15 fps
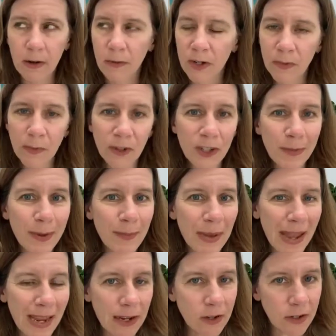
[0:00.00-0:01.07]
We're supposed to be
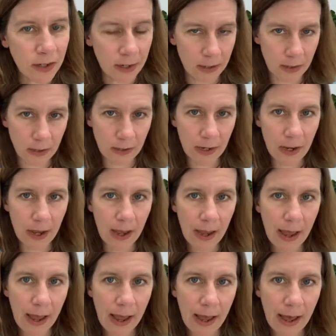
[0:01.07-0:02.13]
patient.
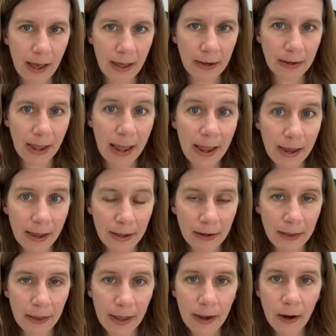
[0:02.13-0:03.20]
And
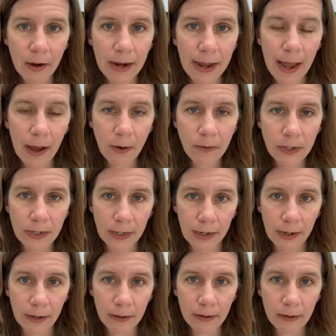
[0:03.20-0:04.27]
they are
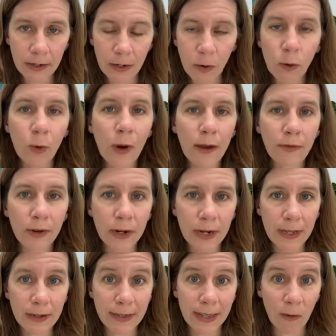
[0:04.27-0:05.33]
counting, whoever it
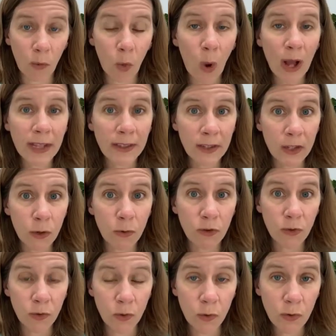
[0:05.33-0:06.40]
is that wants you
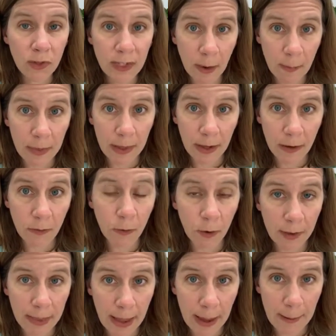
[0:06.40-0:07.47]
to do something
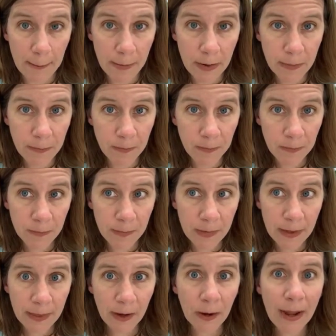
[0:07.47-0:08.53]
for them,
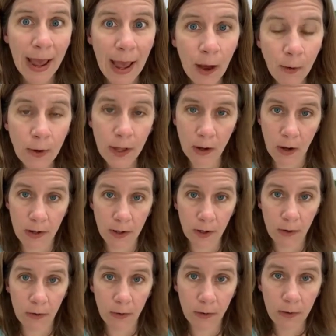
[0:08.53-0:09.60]
they're counting on
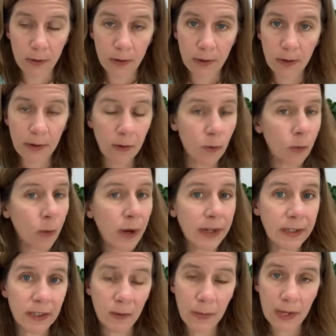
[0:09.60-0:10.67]
you
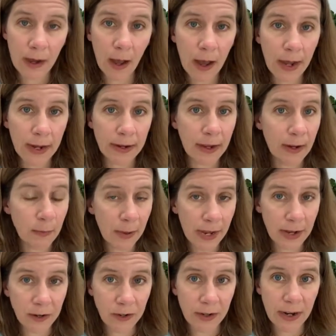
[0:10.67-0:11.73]
wanting to be kind and
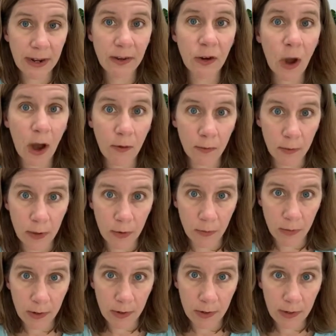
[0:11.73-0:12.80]
patient and not
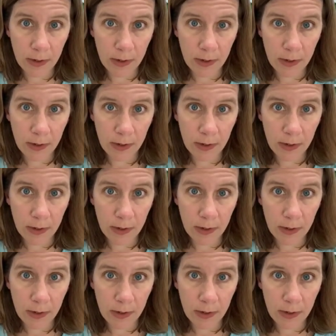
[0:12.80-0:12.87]
rude,